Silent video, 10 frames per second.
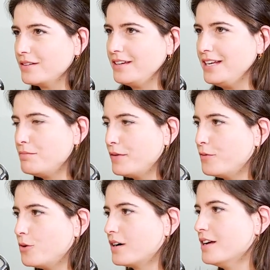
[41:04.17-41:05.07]
eat
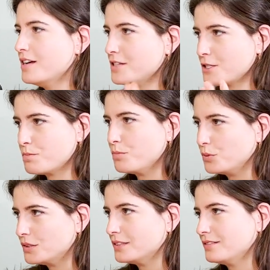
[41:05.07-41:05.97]
before. Just
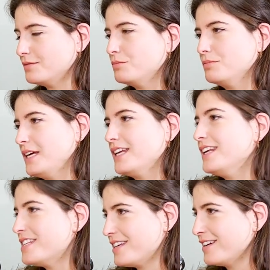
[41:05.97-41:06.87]
make it
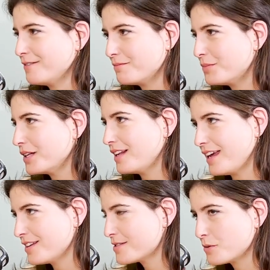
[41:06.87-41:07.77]
easy and put it
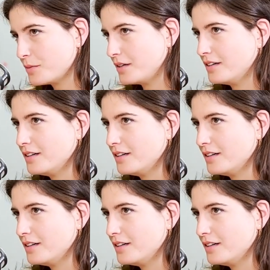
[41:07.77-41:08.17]
like super